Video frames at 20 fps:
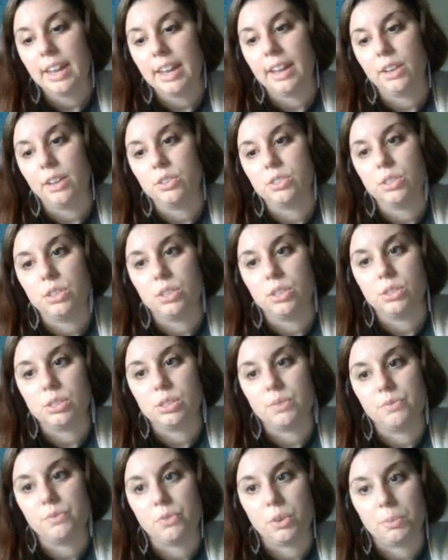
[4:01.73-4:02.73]
I also use
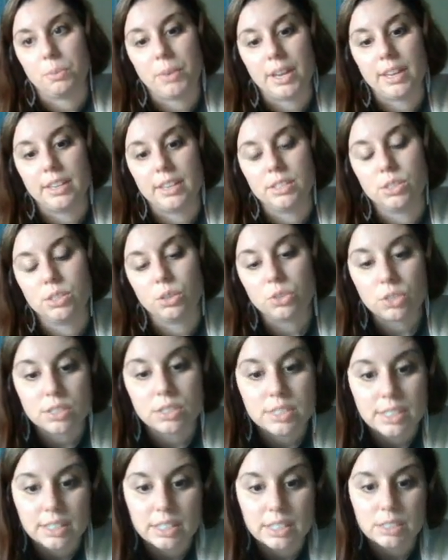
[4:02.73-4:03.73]
them for my social
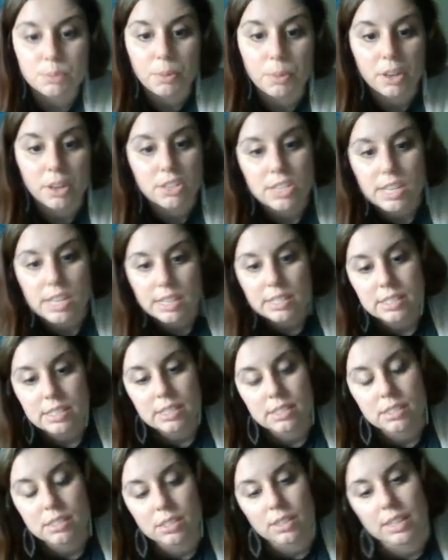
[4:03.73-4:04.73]
studies
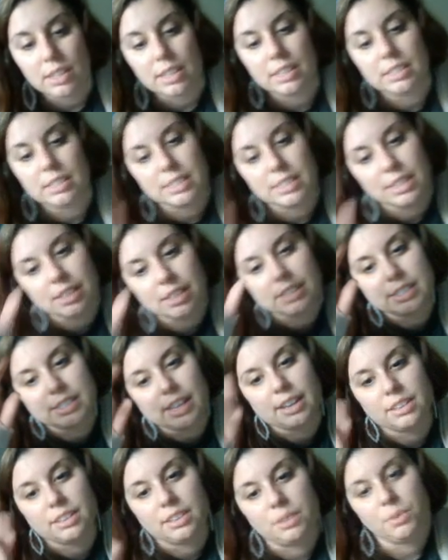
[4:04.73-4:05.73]
projects so they can see
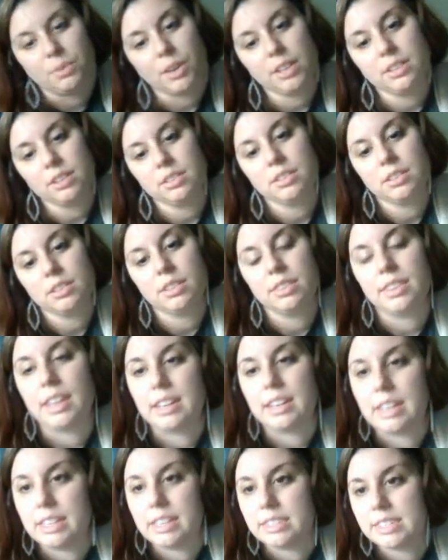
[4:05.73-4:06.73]
exactly what
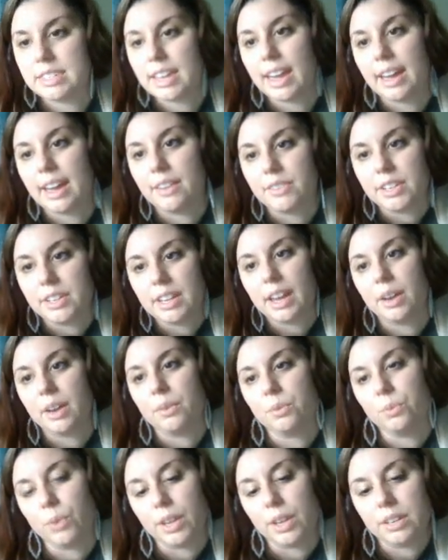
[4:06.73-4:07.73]
they need to have and
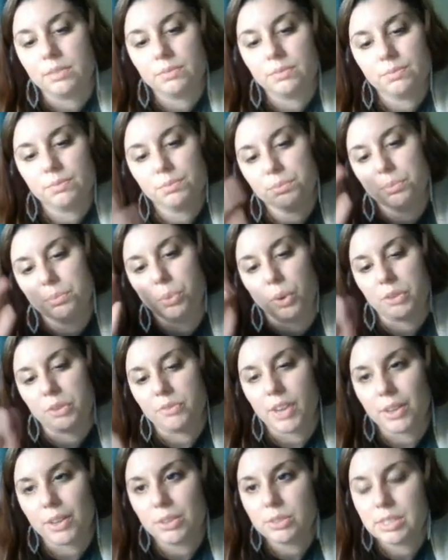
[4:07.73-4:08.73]
what point
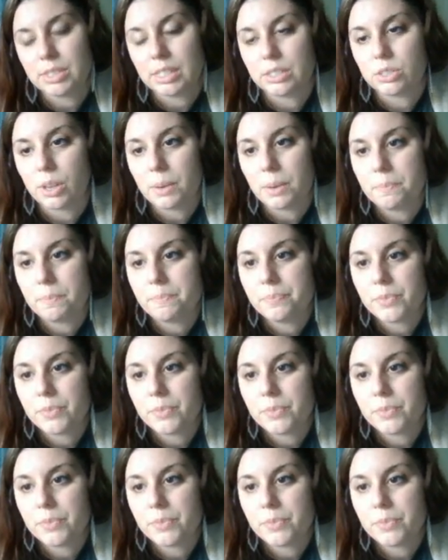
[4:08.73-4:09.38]
values things are.